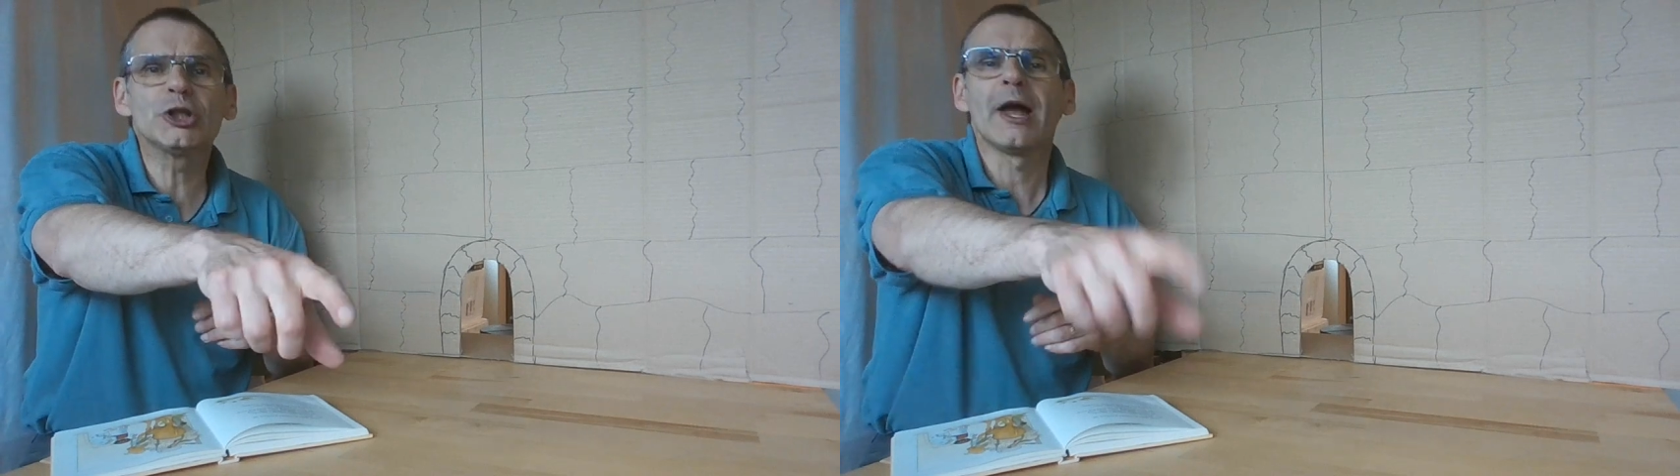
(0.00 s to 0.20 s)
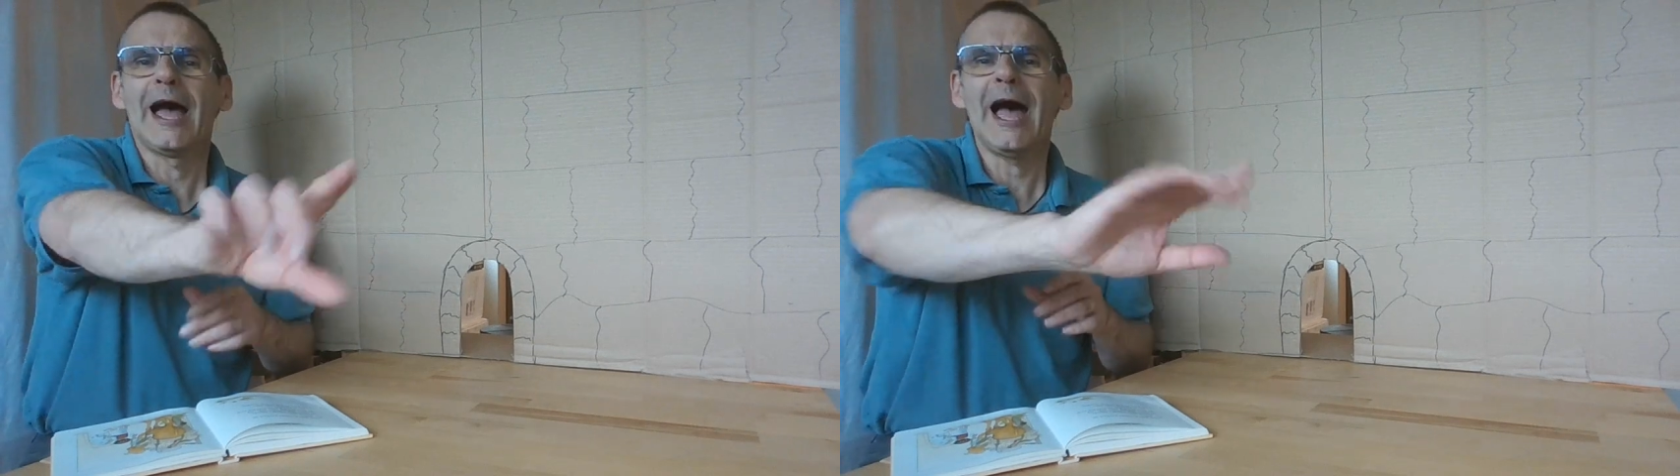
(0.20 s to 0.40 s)

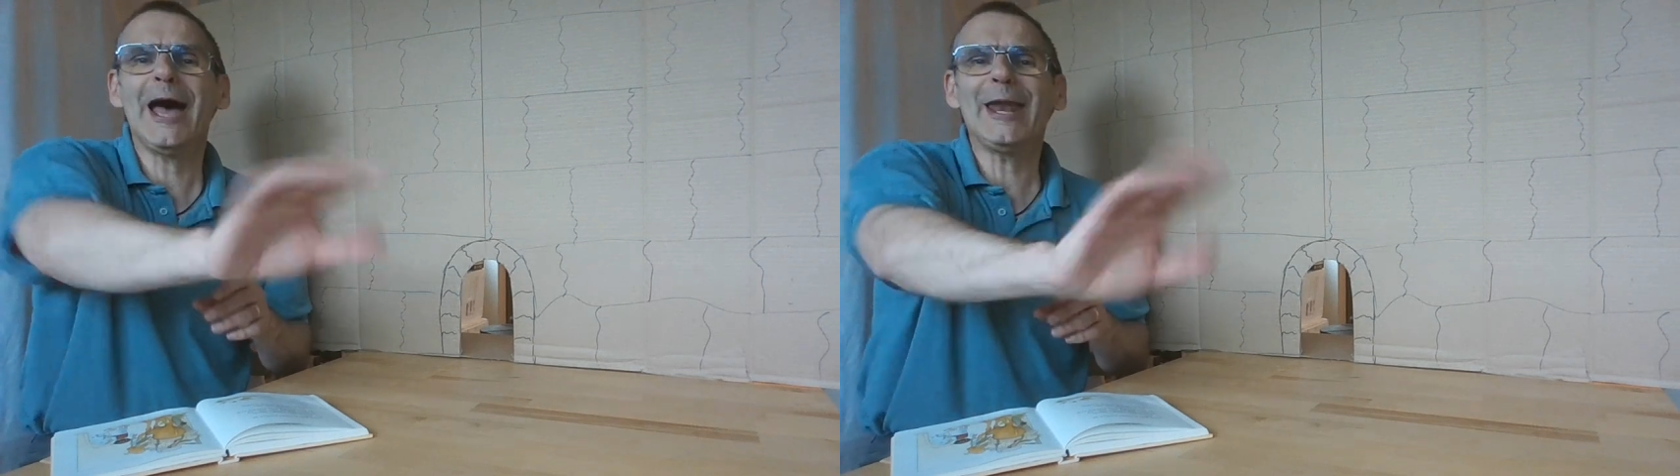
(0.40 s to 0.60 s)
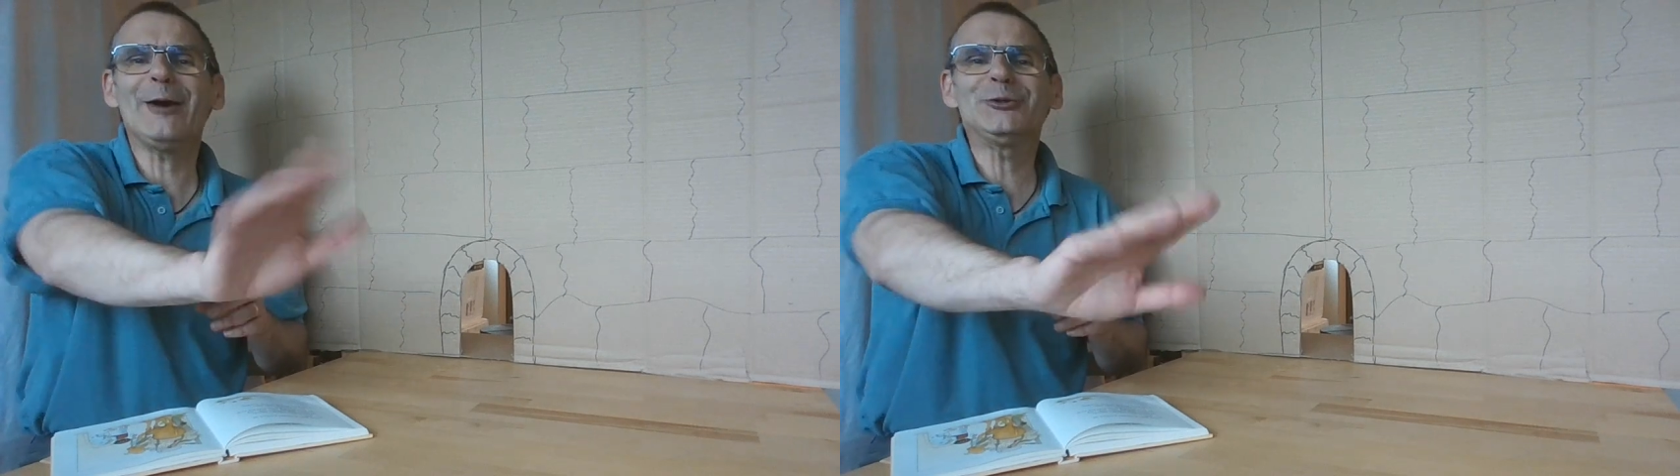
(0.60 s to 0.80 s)

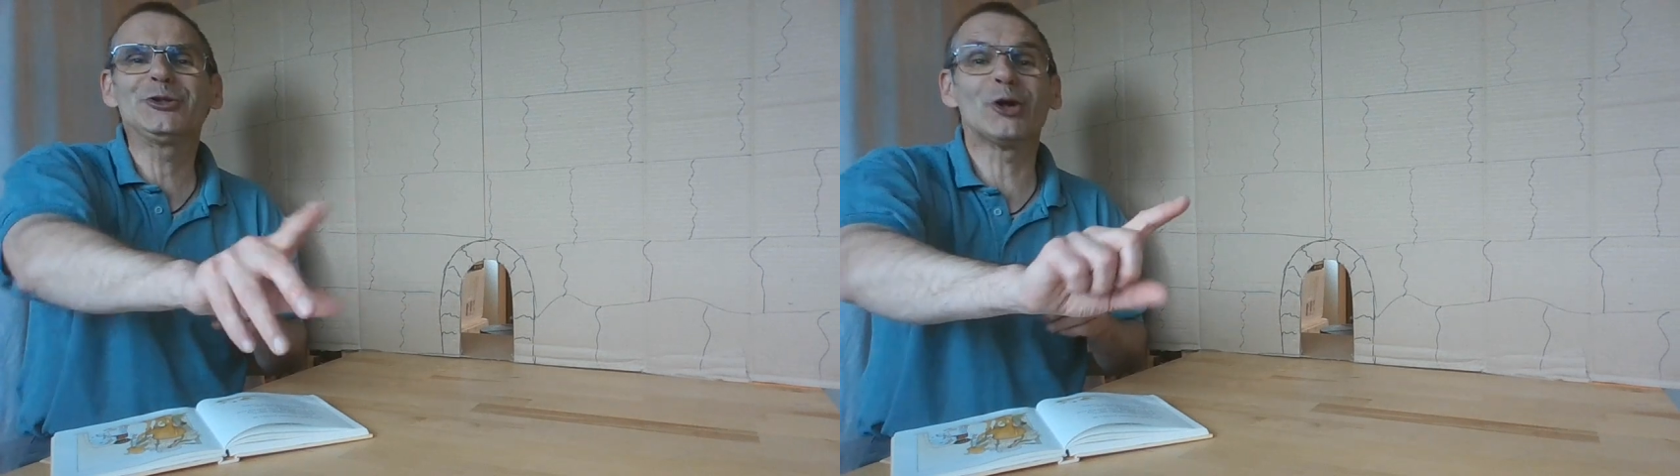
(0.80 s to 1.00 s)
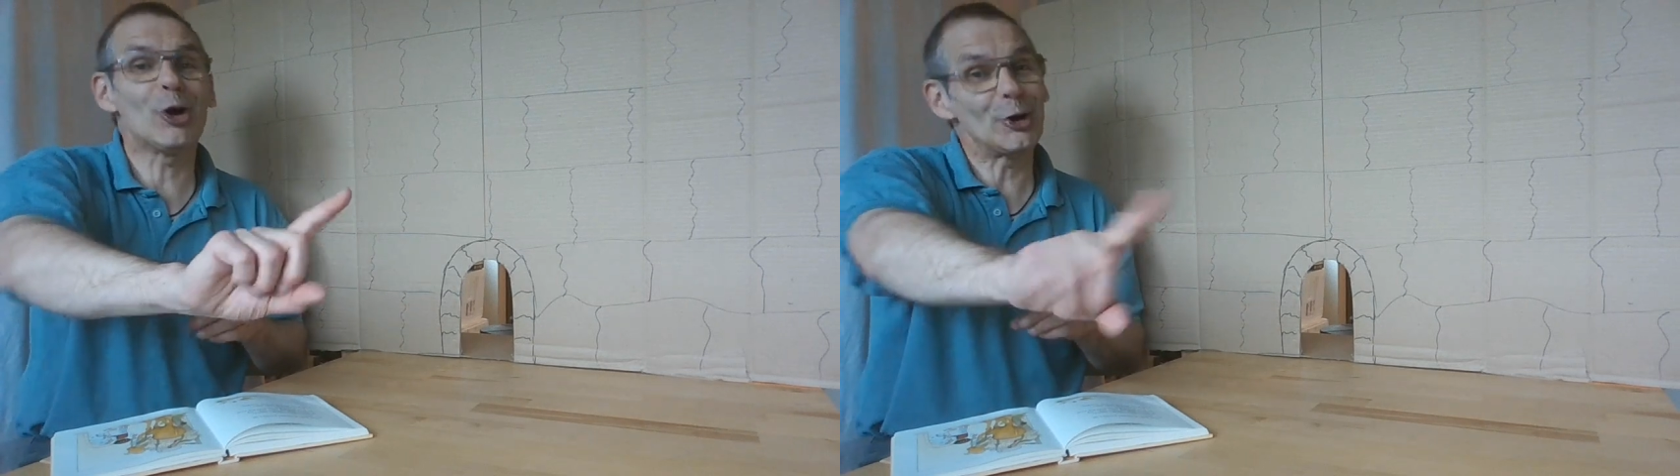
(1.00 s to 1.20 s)
Hello,
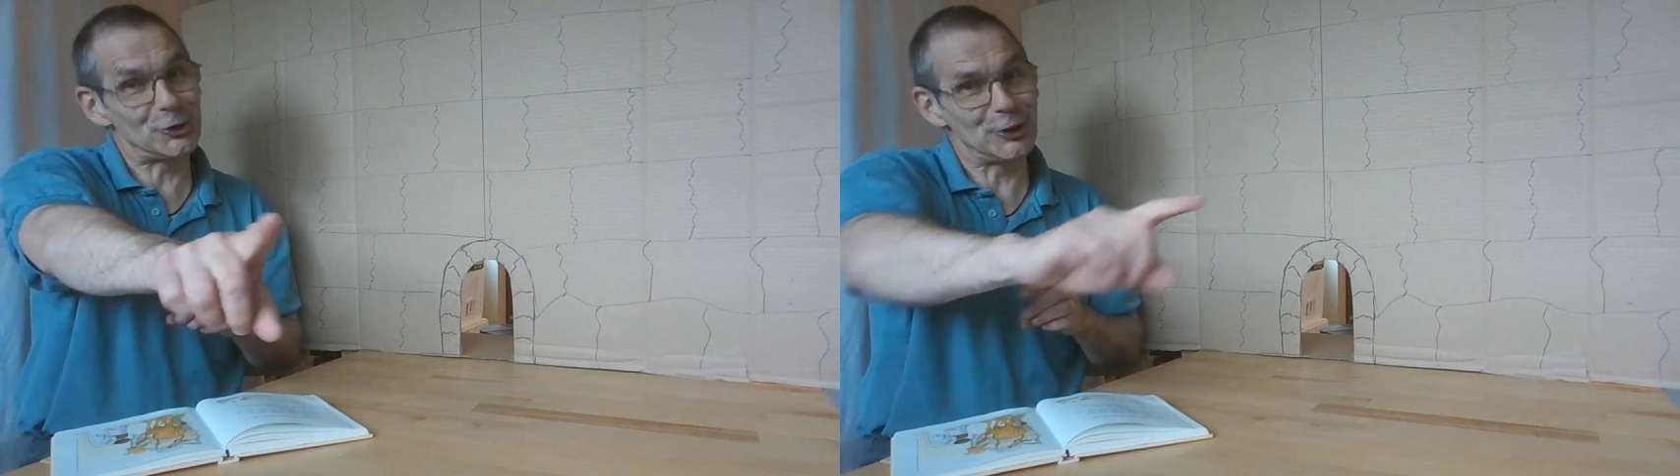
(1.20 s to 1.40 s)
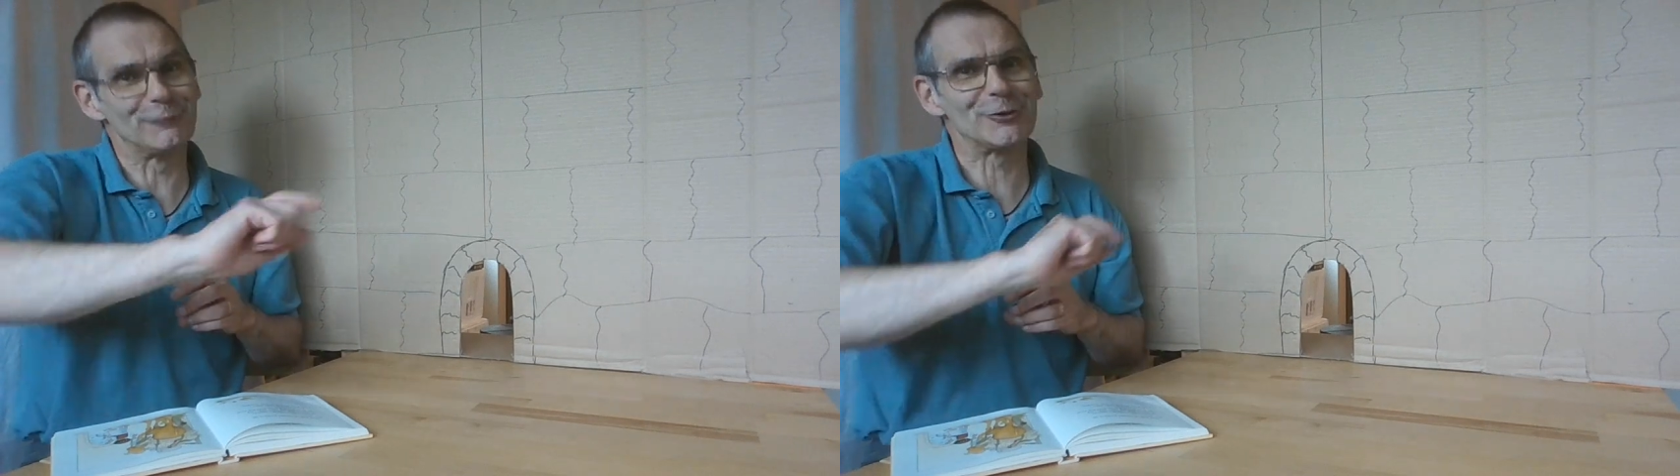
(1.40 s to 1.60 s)
George.
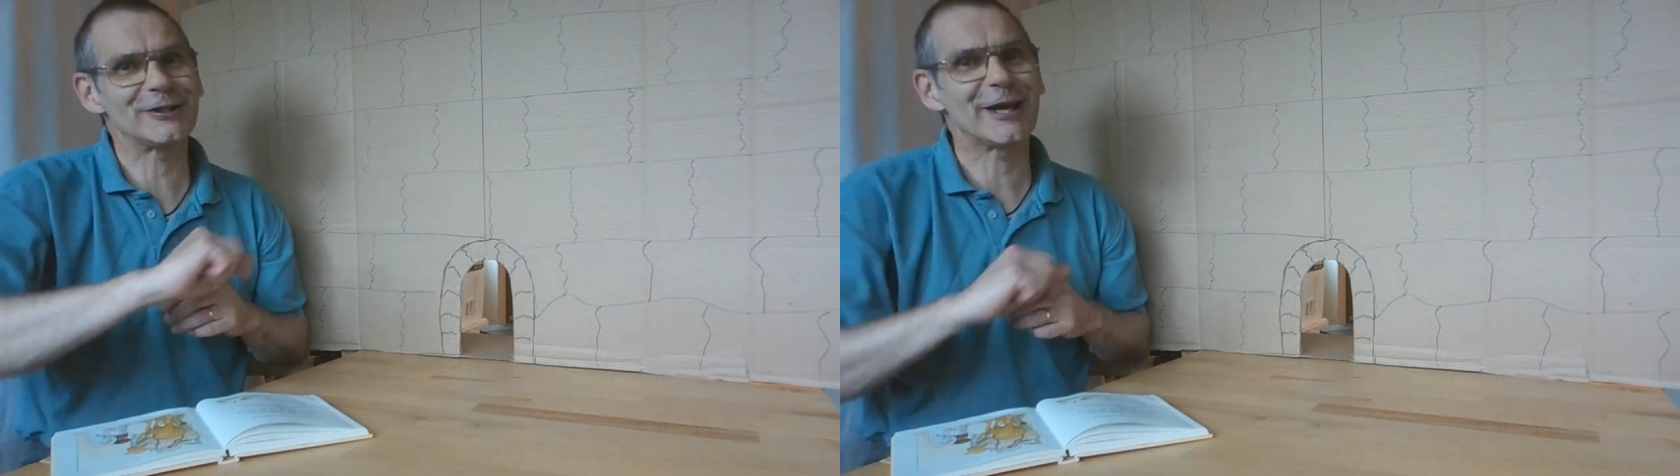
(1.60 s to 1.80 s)
You've just had